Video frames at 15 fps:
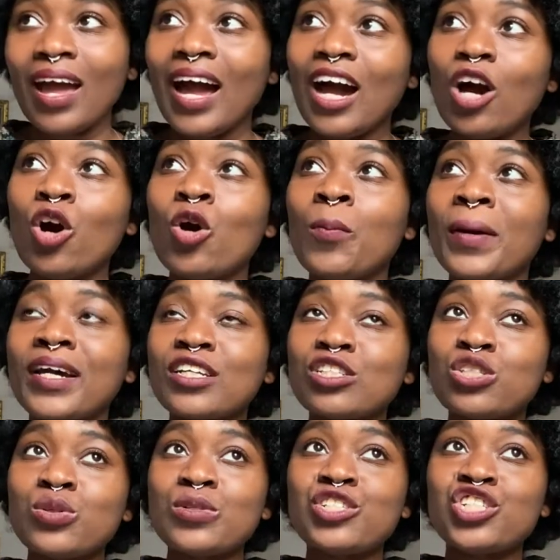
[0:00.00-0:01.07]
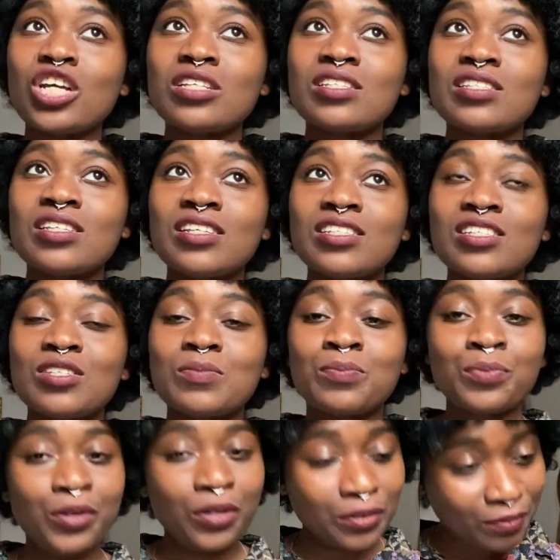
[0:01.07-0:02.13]
I hope I can do it justice,
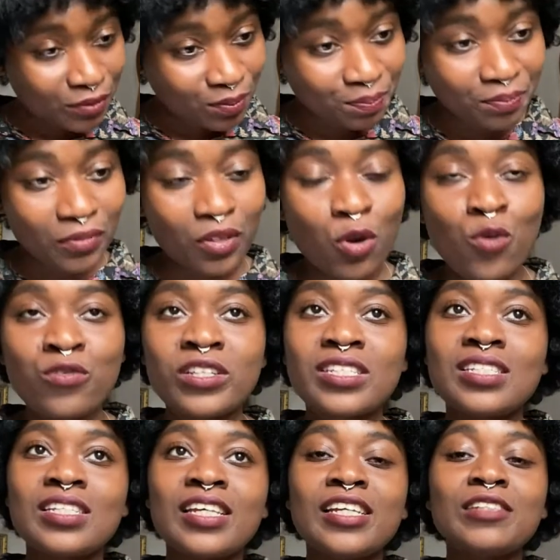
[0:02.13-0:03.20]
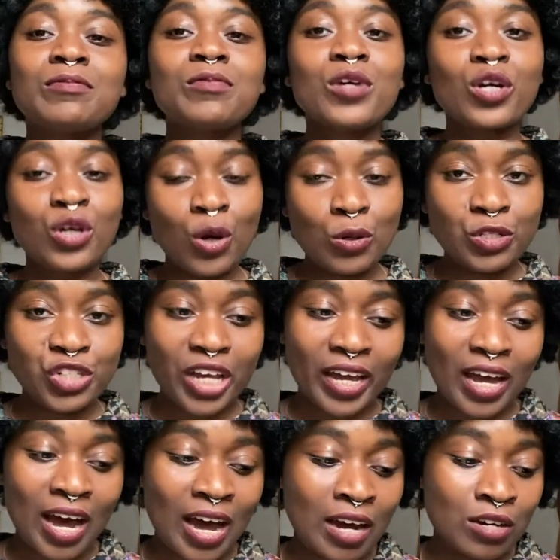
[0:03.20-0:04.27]
but obviously go check
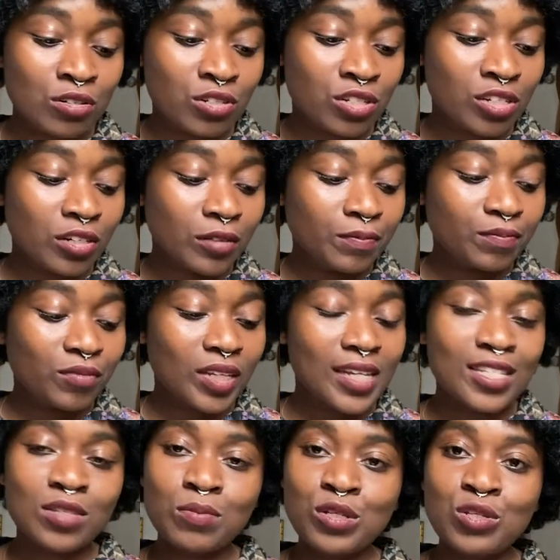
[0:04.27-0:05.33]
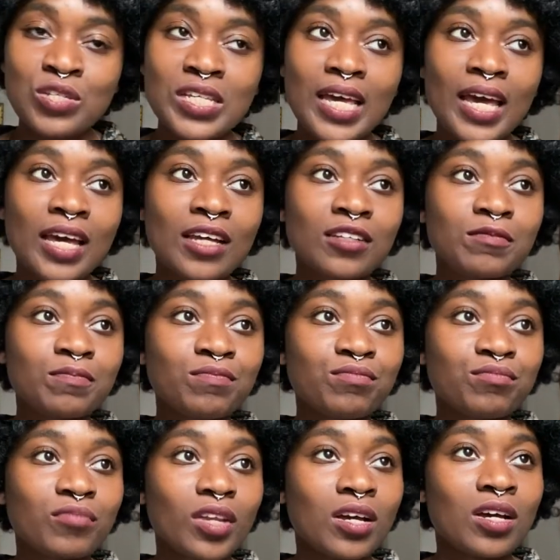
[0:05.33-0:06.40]
out his music.
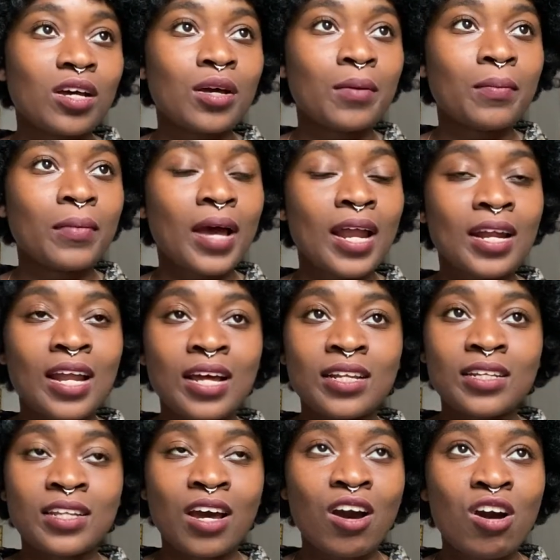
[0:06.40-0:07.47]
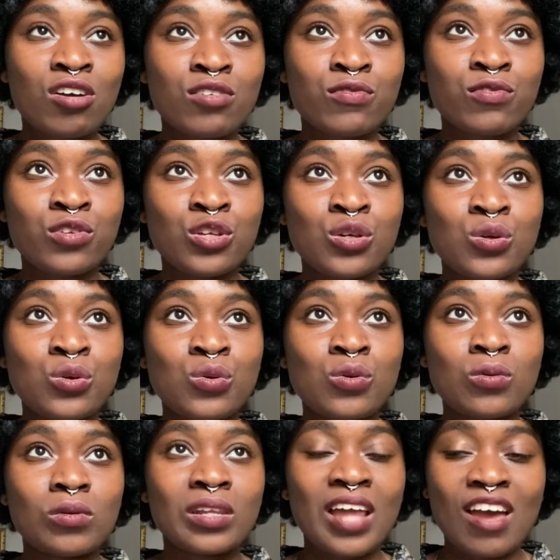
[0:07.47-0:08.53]
There are a
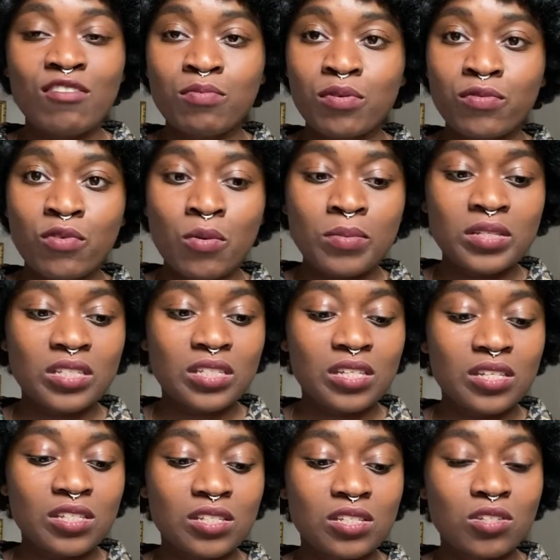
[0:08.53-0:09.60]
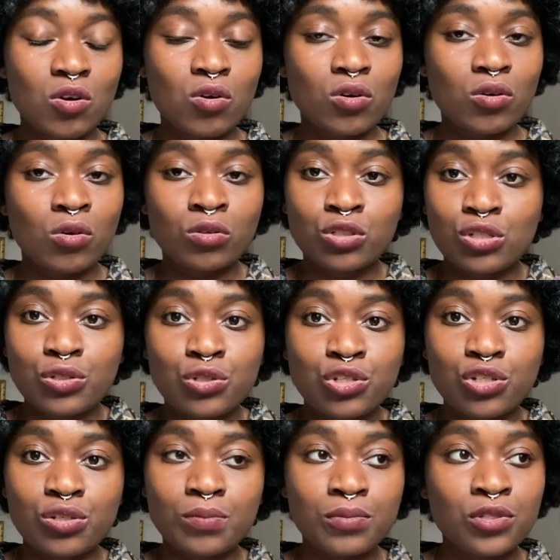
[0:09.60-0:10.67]
few live performances on
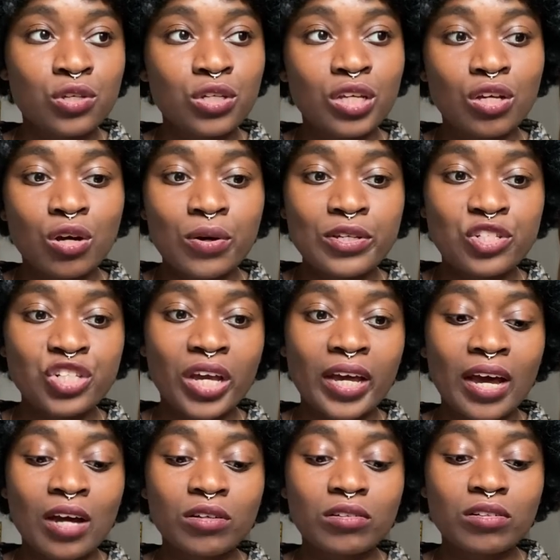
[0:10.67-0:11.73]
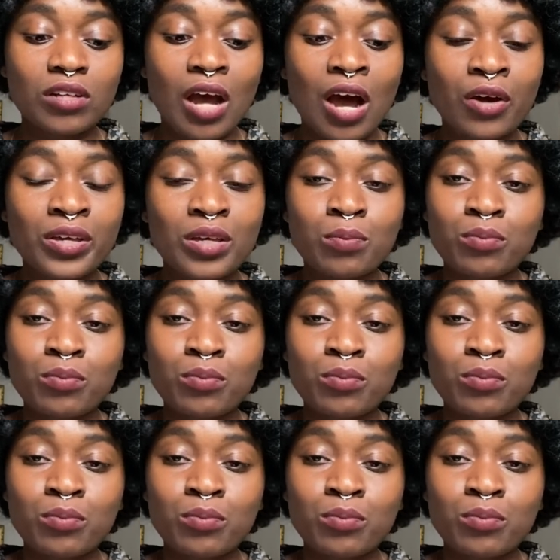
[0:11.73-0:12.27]
YouTube, so you can go and check out how he